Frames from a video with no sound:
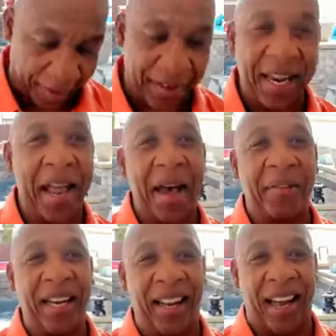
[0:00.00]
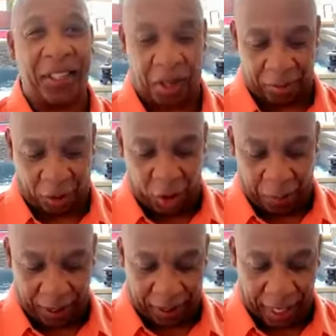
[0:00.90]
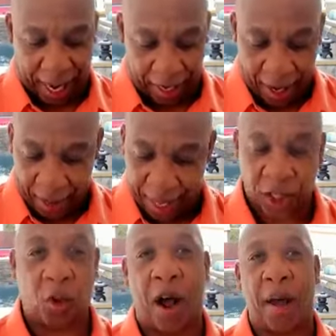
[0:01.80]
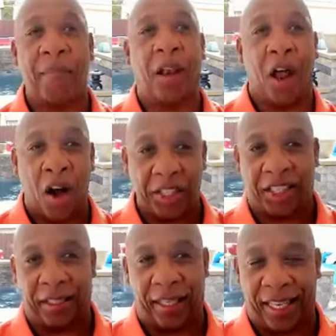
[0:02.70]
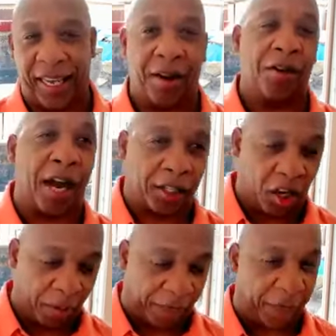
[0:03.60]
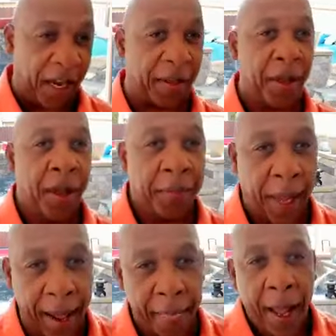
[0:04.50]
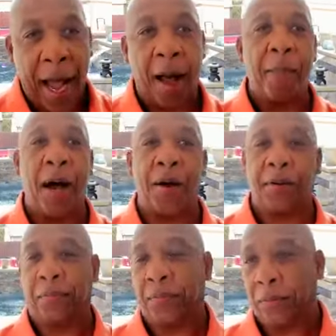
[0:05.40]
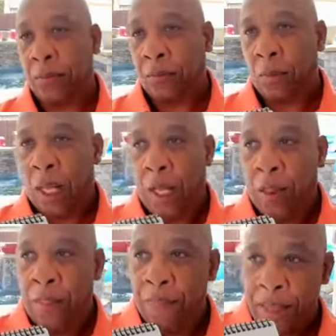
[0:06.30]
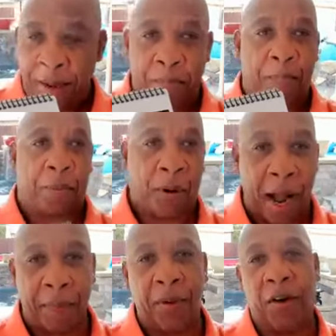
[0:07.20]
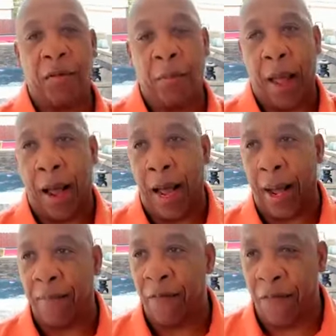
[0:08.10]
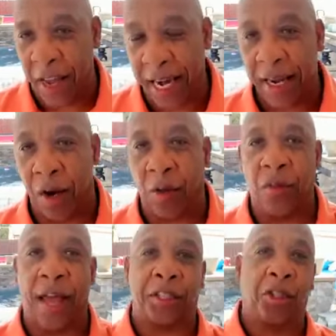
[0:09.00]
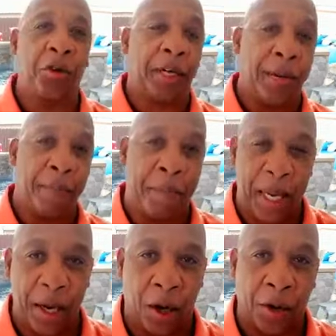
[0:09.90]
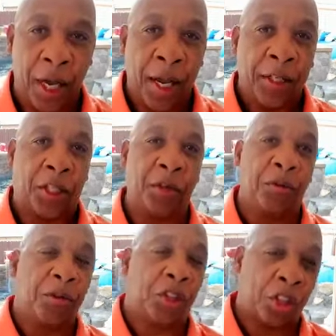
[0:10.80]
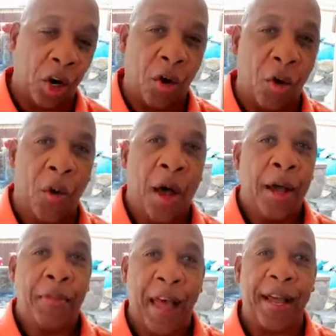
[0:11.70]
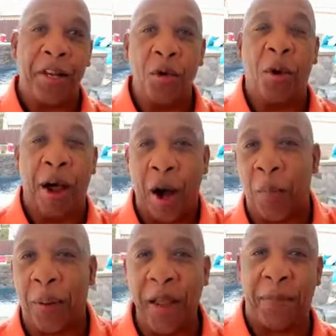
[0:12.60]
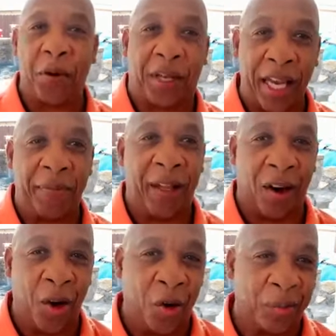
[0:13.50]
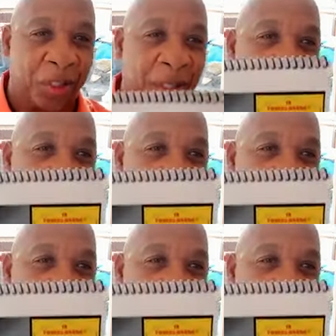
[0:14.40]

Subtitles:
didn't have any luck. So I'm super excited. That's why I'm launching again on October 5th. Okay? How about the proper video that you can build to show that you will help people keep their homes?